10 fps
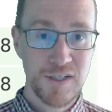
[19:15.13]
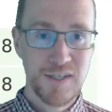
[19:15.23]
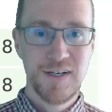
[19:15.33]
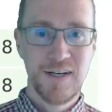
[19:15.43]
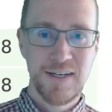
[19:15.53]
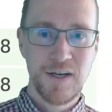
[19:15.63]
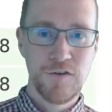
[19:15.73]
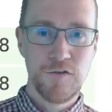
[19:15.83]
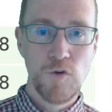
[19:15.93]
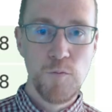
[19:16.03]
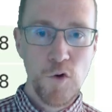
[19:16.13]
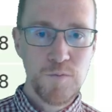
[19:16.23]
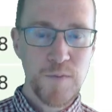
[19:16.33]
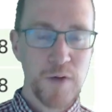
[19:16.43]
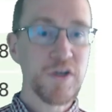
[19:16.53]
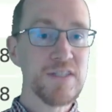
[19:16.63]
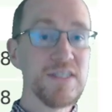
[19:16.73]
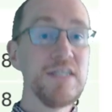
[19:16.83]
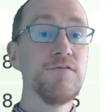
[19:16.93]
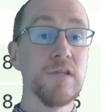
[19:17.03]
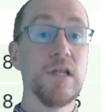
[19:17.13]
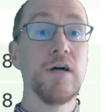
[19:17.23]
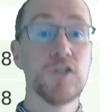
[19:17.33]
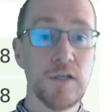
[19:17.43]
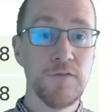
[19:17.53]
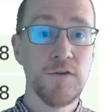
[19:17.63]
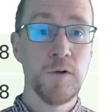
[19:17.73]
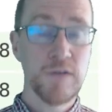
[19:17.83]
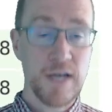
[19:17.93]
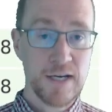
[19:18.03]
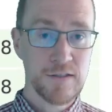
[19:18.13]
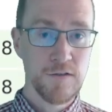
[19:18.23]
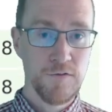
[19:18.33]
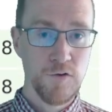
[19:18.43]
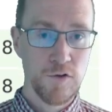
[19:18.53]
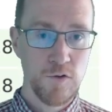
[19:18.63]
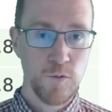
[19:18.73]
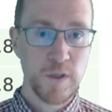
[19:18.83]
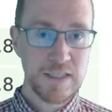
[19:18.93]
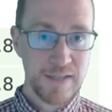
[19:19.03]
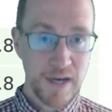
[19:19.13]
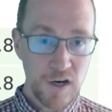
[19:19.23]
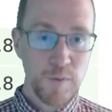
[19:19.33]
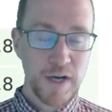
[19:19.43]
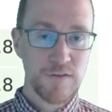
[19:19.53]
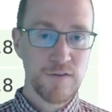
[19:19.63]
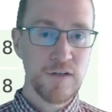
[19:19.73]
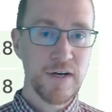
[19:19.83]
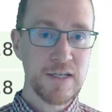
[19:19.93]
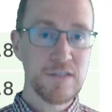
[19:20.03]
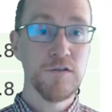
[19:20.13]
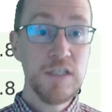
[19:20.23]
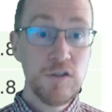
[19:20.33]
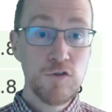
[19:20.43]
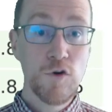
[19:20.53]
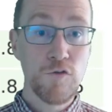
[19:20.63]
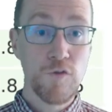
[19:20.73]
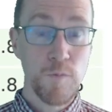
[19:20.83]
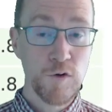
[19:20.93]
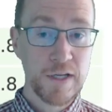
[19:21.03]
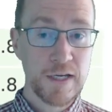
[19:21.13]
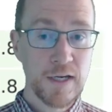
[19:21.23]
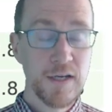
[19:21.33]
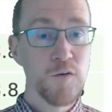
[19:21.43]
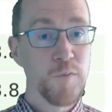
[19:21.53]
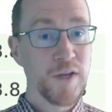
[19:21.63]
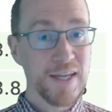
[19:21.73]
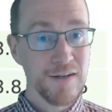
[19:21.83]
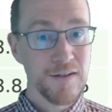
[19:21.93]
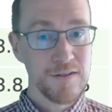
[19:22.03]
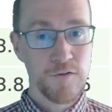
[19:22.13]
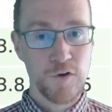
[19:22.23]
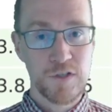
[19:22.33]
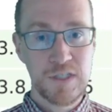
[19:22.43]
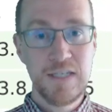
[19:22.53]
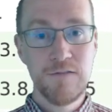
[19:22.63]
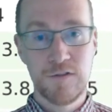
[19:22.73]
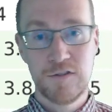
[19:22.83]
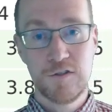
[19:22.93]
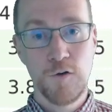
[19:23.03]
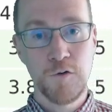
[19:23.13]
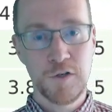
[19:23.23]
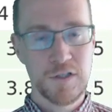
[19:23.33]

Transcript: And now the remote memory is even larger. If you want to access the full 20 terabyte of the device, you need to go remotely, but then it's of course even slower.